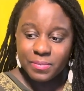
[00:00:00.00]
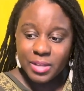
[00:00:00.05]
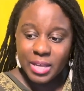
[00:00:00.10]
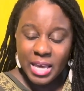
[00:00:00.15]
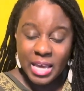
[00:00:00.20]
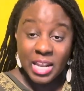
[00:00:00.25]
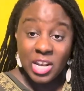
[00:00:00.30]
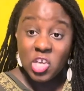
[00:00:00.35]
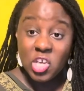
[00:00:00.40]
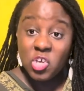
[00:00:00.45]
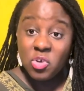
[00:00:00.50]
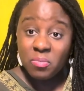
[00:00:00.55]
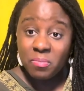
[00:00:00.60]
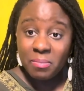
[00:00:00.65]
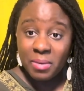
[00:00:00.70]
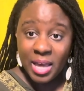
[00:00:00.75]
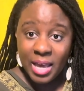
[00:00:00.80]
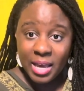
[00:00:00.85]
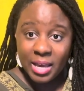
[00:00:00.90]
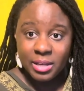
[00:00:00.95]

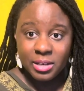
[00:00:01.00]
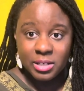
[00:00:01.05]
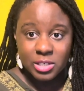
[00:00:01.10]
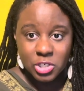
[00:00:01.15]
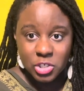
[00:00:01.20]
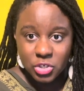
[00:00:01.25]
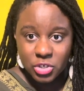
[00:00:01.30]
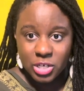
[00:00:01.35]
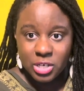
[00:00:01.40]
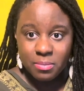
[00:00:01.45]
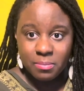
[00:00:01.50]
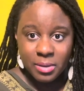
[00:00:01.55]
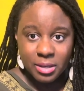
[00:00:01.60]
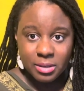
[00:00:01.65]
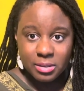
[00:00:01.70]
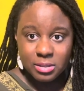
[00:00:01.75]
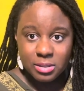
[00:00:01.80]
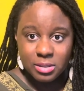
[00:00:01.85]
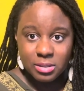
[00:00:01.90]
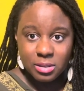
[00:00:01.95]
inhumane
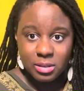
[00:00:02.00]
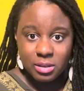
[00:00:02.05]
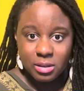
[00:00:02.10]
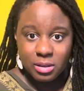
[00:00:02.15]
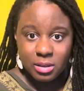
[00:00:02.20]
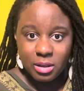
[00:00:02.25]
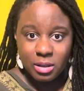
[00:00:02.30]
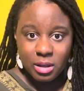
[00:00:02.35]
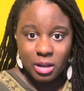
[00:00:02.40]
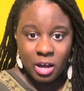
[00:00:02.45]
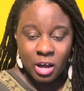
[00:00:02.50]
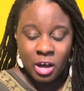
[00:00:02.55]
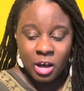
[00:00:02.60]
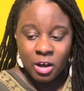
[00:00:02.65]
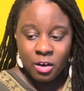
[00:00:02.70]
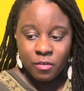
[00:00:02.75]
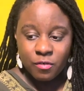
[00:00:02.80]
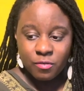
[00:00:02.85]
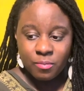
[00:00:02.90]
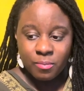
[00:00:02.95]
treatment
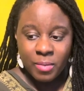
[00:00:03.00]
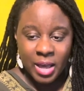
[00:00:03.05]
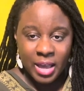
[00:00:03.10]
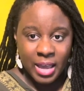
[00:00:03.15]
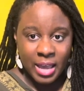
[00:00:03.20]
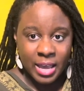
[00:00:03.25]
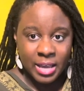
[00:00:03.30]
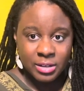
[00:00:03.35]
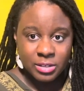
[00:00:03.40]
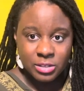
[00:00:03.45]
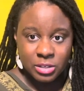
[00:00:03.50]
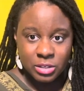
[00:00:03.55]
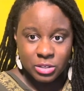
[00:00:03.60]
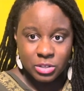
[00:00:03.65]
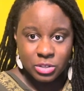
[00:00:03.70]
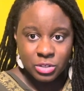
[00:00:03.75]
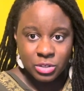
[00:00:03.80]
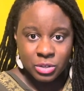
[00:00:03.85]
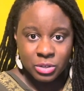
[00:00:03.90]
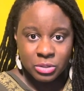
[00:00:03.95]
of my
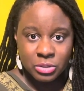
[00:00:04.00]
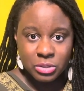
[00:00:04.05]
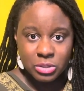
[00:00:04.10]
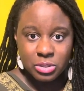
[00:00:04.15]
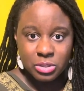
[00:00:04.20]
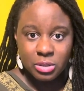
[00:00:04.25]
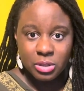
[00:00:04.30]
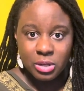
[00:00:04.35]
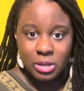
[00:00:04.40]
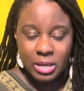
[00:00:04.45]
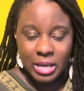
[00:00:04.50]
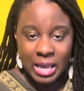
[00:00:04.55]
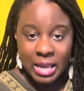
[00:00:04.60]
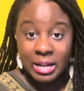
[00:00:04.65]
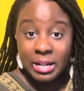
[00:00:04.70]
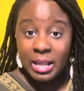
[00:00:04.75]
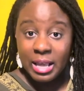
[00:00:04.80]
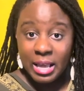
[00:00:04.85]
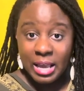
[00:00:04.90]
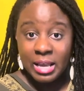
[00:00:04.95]
ancestors
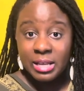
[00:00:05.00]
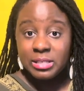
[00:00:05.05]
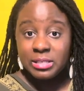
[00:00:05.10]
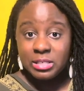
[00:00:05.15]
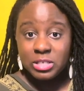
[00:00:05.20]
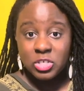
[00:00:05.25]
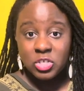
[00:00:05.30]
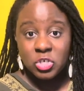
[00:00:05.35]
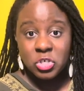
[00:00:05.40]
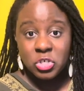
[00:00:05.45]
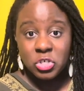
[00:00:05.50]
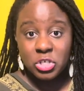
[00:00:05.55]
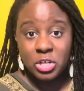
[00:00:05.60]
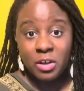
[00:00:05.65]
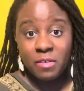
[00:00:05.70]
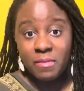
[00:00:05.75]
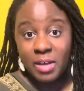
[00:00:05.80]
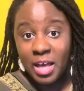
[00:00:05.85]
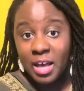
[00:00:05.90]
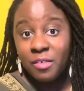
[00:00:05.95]
and the ancestors
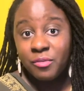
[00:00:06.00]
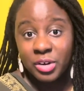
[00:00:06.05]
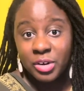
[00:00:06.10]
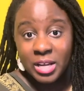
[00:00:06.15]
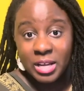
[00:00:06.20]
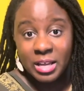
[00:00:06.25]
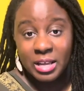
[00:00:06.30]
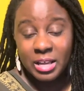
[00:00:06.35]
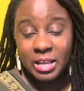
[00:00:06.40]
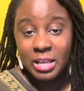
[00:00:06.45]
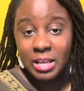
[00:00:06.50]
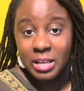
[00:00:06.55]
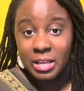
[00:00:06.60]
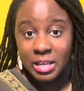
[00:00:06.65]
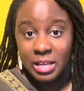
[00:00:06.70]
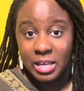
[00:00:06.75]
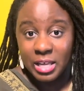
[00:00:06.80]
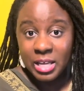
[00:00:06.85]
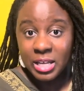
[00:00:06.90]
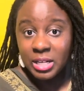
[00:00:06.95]
of every
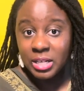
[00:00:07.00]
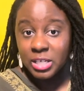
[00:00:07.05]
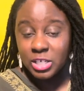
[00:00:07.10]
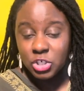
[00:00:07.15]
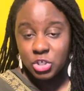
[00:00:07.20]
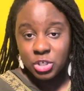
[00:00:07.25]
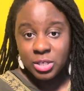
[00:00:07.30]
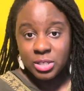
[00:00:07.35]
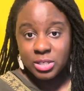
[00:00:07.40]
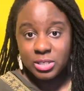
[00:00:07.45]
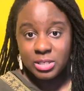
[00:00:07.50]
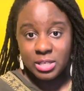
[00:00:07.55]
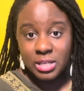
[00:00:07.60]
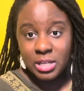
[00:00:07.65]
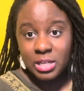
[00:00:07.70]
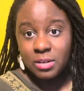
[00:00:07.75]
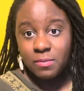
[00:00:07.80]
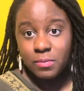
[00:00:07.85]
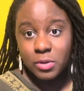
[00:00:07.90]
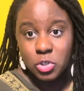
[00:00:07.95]
indigenous
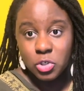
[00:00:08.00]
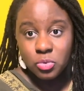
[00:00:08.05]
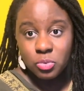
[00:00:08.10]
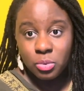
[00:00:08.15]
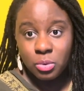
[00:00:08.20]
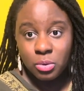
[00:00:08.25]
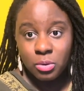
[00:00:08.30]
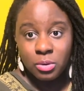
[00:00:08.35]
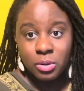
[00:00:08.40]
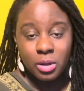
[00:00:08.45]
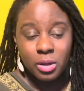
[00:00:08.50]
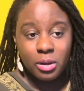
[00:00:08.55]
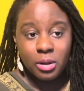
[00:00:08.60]
individual